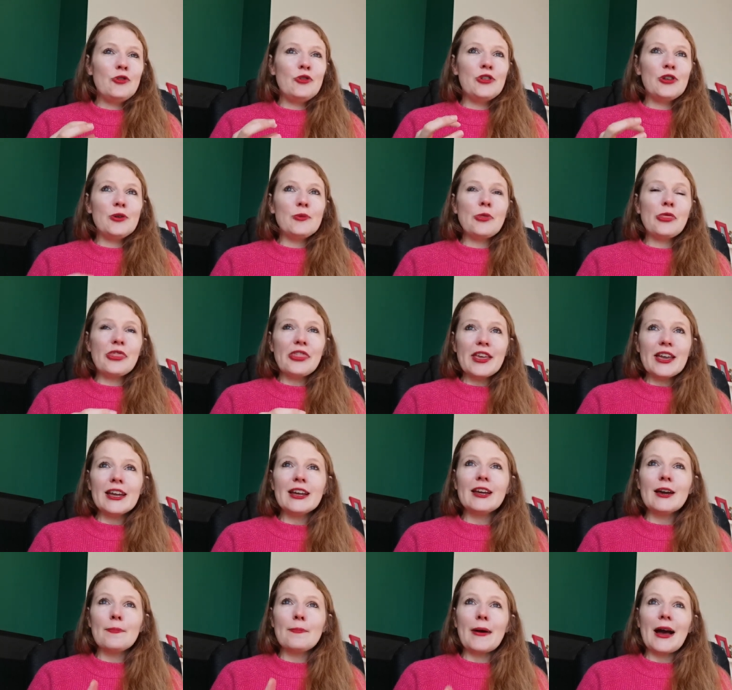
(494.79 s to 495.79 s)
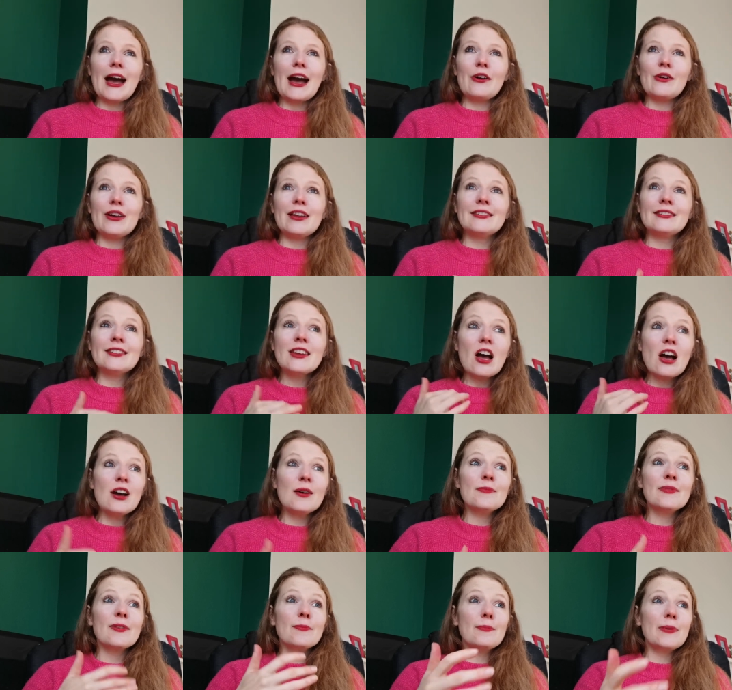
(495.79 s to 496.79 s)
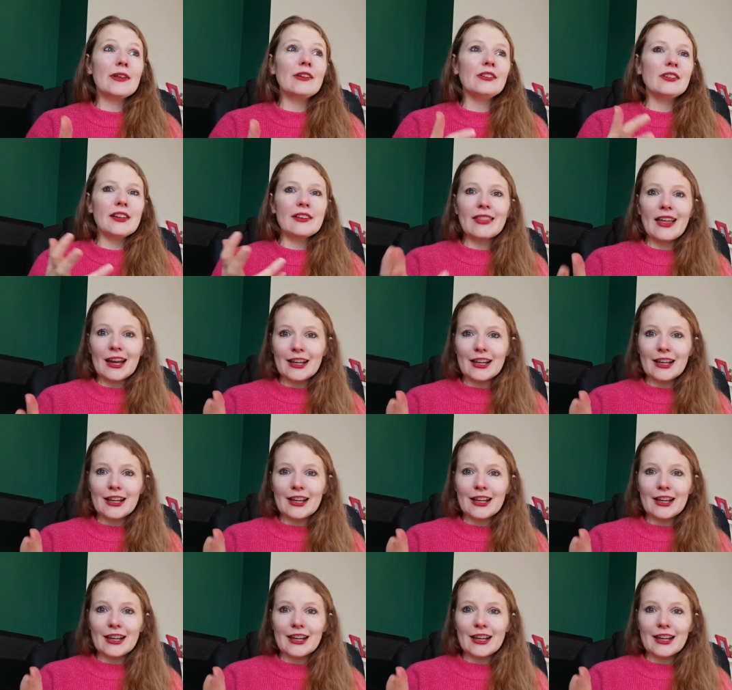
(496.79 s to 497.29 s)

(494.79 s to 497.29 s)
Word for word: to think about, in terms of building